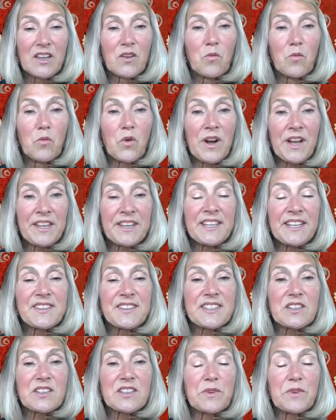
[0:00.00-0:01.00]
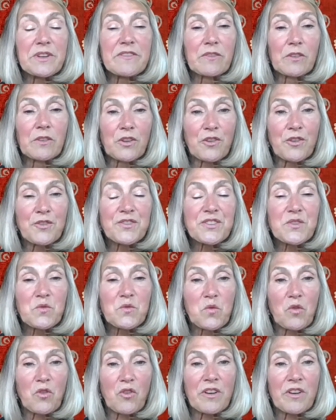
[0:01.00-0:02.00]
One is that we've learned to
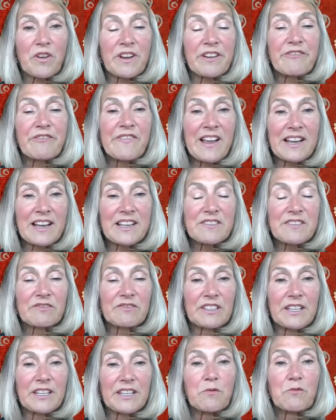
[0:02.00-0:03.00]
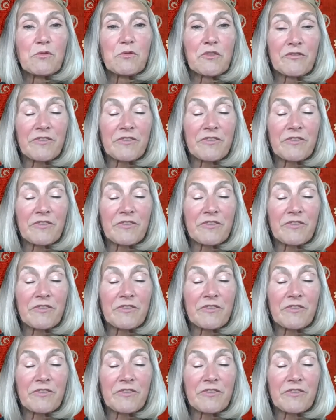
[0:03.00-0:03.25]
work effectively